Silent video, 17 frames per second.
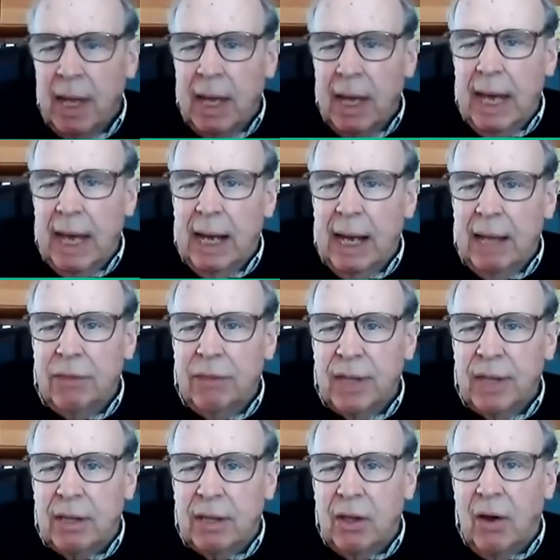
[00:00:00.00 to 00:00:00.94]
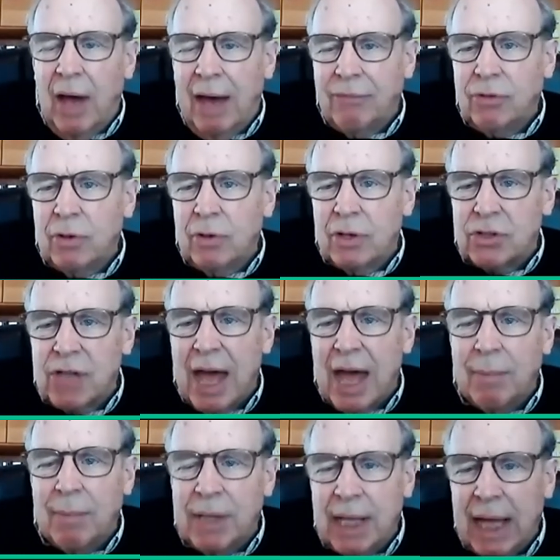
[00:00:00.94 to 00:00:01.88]
And I think you have to
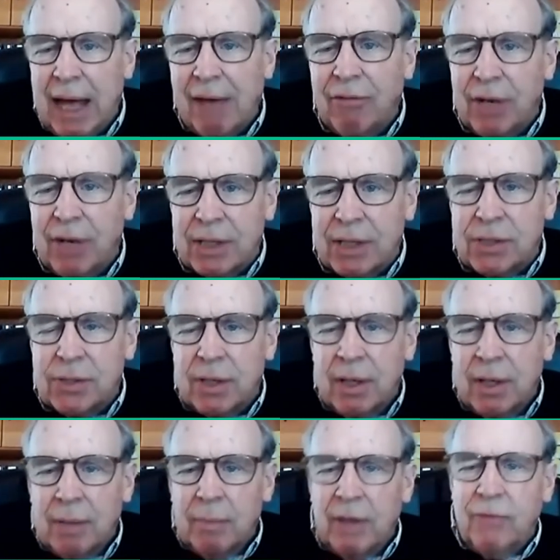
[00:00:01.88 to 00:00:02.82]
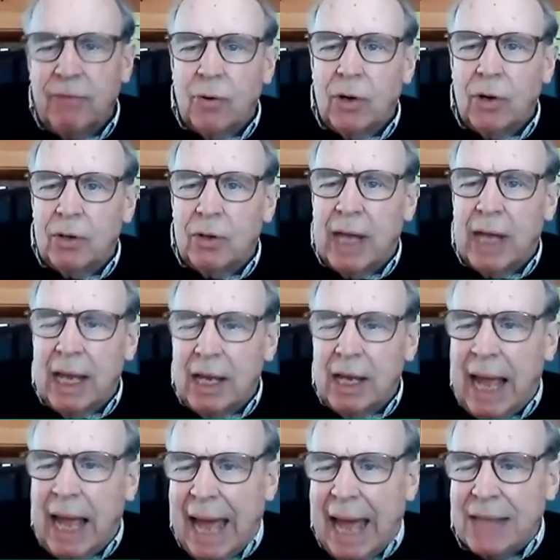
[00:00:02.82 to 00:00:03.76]
examine the evidence before you
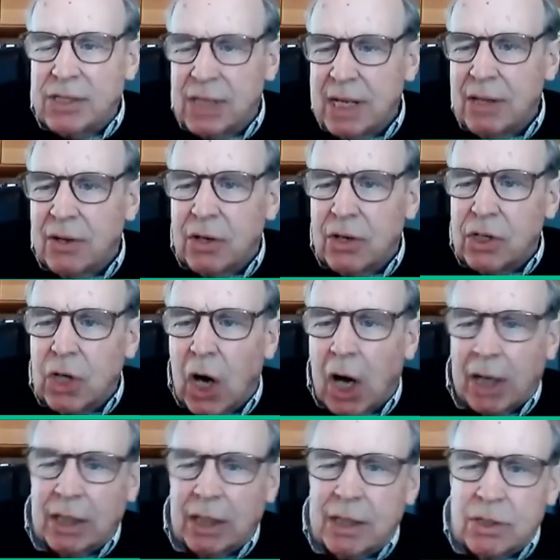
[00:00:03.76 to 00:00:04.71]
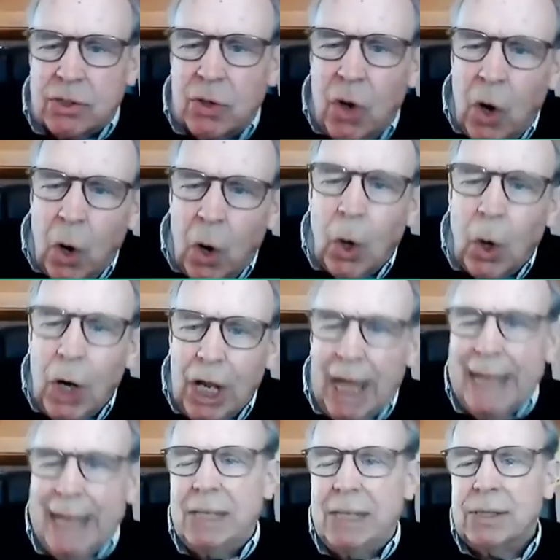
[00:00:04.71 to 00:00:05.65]
cast either darkness or
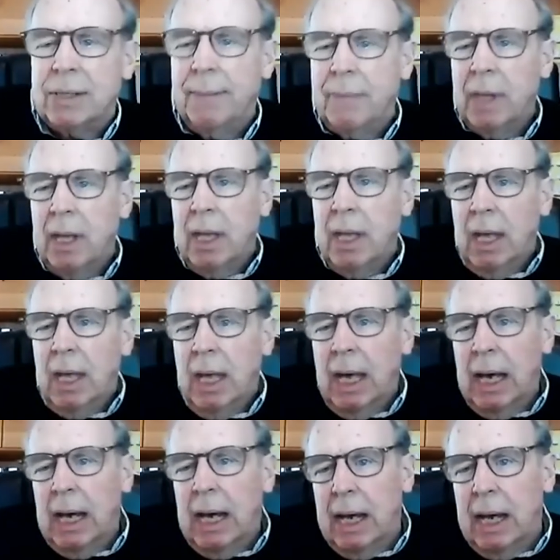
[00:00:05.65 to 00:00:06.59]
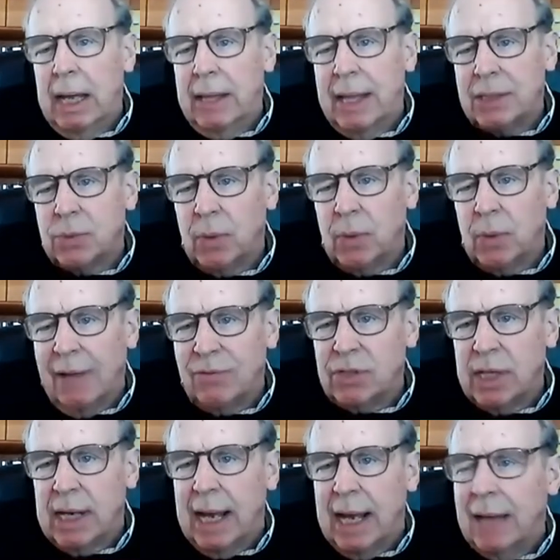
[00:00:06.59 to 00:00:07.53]
light. Uh, and that's what I've
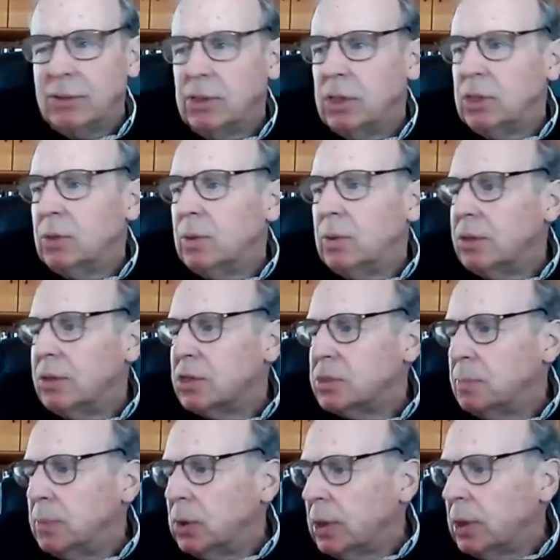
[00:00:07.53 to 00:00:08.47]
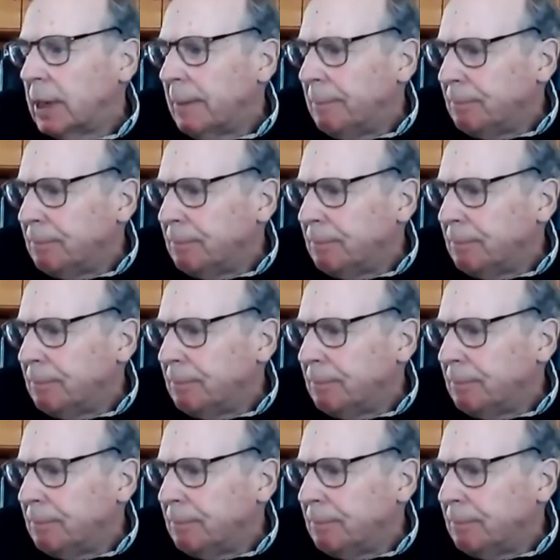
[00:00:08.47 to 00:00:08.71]
set out to do with this book.